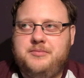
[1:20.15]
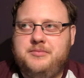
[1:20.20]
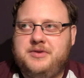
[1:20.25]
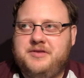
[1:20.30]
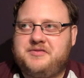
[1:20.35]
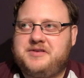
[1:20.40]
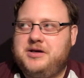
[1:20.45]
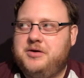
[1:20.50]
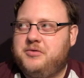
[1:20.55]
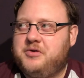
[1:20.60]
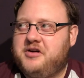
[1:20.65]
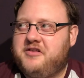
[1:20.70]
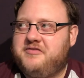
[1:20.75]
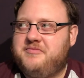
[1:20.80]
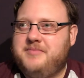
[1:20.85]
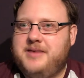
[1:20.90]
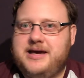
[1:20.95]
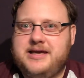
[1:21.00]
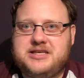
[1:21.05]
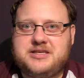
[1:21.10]
They've killed off
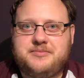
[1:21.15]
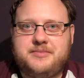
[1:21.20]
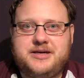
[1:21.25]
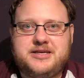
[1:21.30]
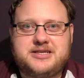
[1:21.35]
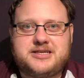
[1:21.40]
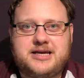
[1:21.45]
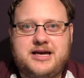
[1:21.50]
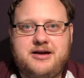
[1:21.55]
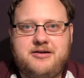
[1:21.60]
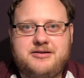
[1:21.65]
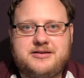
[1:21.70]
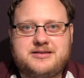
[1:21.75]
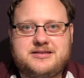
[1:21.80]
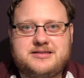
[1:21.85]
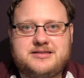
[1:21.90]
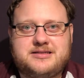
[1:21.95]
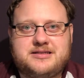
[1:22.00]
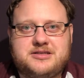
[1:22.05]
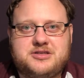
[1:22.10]
major
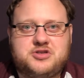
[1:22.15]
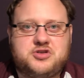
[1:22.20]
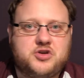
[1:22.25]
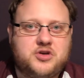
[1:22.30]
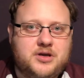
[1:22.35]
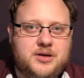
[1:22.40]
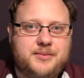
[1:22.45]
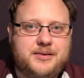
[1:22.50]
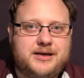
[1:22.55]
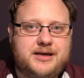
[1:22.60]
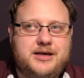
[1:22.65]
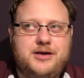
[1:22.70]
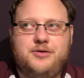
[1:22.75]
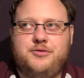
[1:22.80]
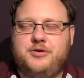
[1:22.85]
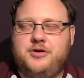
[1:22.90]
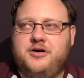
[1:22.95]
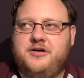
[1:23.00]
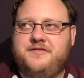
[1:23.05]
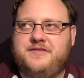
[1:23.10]
characters that shouldn't have been
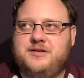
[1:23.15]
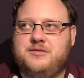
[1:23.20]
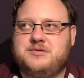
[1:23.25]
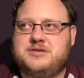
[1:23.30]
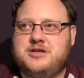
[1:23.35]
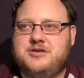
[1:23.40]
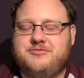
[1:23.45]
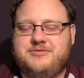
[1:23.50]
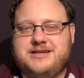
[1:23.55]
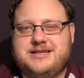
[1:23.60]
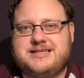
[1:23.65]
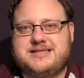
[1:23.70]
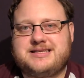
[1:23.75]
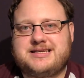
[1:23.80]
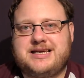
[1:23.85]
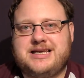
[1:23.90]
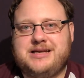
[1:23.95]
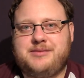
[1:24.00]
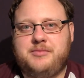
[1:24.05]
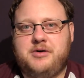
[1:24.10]
killed off. There was no reason to
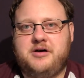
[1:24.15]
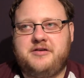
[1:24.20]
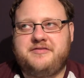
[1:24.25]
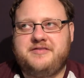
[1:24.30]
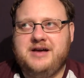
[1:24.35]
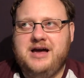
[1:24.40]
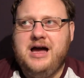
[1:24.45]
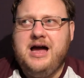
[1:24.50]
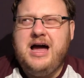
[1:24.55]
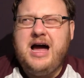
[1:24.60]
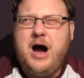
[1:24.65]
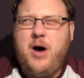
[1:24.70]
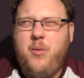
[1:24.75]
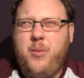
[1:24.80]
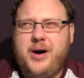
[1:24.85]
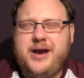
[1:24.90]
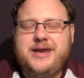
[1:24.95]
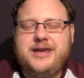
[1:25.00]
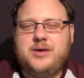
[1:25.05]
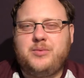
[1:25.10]
kill them off. I
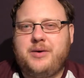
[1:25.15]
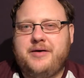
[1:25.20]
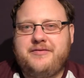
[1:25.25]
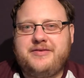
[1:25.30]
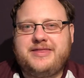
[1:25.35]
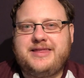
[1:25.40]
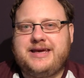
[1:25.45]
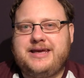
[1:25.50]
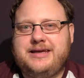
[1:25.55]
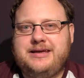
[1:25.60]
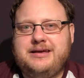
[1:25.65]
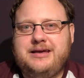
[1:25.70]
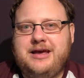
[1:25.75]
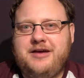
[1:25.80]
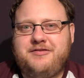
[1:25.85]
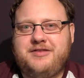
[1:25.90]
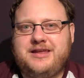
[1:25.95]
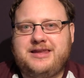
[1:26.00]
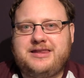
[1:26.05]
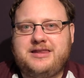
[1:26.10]
wonder whether
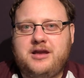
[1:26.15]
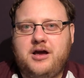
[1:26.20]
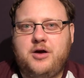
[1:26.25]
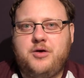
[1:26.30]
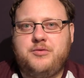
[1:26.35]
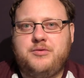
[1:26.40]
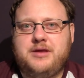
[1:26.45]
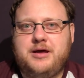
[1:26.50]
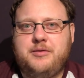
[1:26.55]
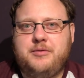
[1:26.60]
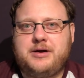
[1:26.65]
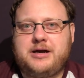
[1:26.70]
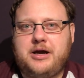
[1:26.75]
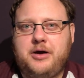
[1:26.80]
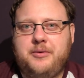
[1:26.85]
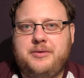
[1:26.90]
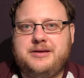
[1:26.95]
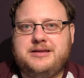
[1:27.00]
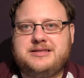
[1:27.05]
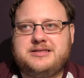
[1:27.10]
if they'd known they were
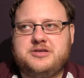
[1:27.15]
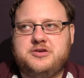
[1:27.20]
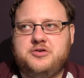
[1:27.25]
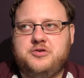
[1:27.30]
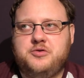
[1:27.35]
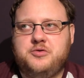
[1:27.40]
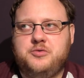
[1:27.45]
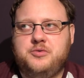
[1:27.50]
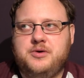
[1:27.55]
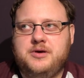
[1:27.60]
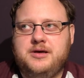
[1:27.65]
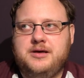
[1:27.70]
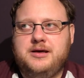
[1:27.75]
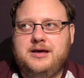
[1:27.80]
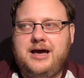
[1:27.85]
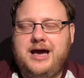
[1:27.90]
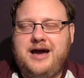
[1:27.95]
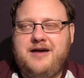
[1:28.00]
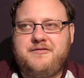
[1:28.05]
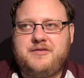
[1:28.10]
going to
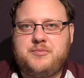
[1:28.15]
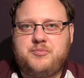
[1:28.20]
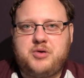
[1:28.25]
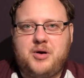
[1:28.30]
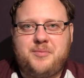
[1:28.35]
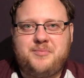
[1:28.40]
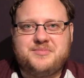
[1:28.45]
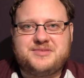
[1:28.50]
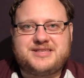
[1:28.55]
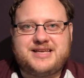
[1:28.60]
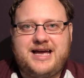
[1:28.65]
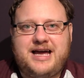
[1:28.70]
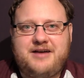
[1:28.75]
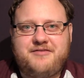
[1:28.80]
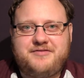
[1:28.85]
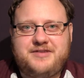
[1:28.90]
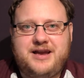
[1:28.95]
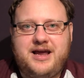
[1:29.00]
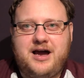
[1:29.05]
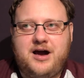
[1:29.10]
have the problems they
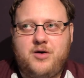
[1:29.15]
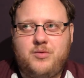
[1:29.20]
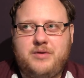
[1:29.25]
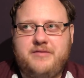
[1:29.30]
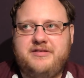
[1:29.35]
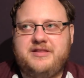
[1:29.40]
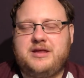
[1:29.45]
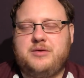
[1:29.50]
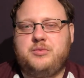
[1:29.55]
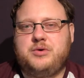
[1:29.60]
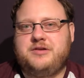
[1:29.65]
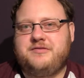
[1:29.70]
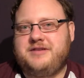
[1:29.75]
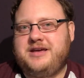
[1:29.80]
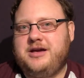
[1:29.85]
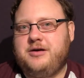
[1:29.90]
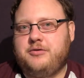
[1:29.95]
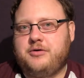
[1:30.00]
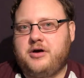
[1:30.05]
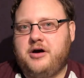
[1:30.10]
have now, whether they would have
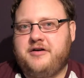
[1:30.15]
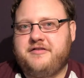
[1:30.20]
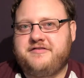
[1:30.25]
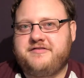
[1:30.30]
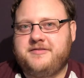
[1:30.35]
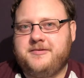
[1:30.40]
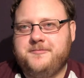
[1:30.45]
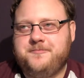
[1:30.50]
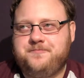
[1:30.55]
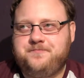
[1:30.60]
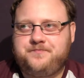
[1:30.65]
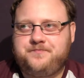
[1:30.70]
killed off